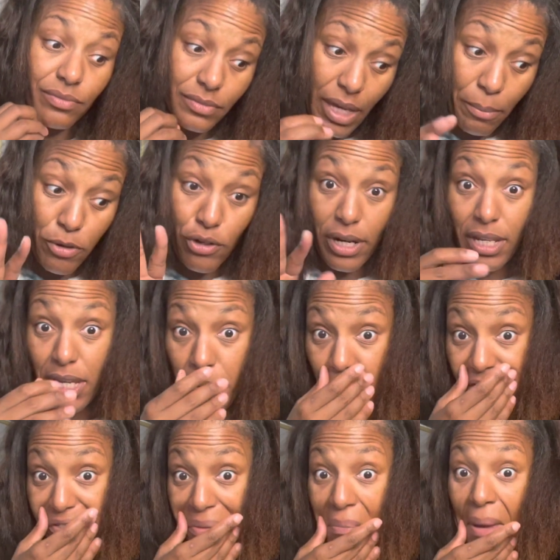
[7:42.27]
I'm gonna try to keep it
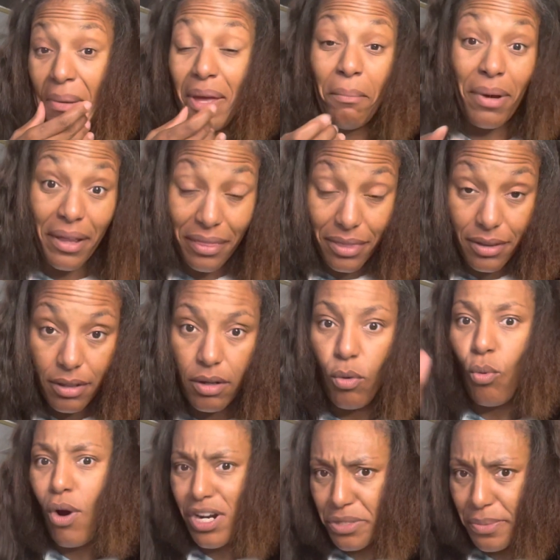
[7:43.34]
in for maybe a month.
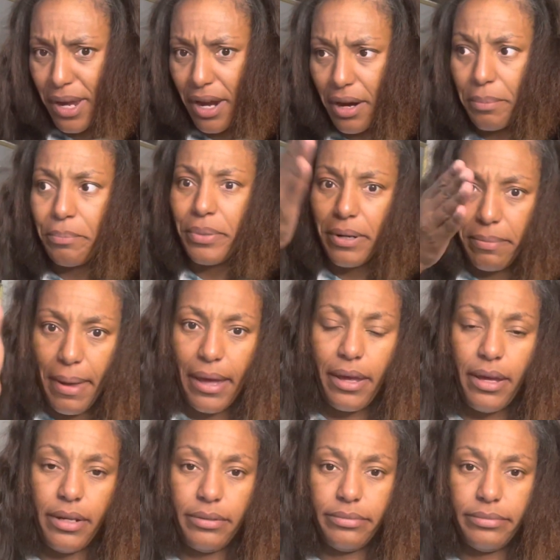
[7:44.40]
Wash my hair, put it back in.